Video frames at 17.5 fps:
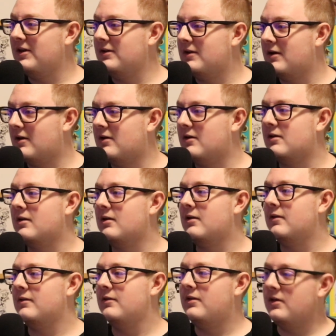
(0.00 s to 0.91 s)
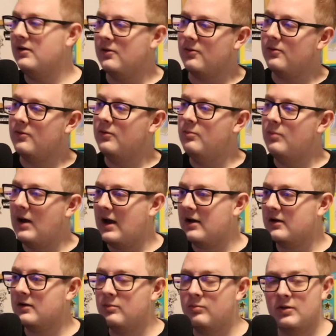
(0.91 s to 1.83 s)
on the old
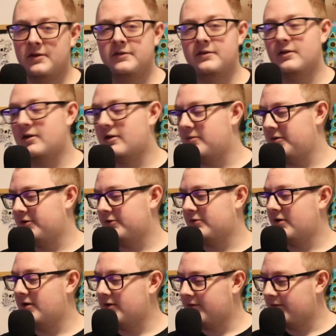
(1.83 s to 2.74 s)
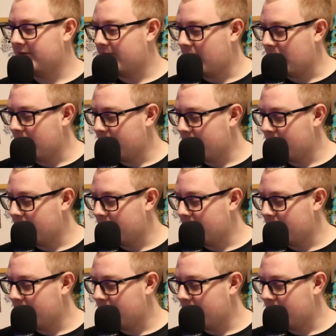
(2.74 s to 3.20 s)
back. Plus, I got my transcriber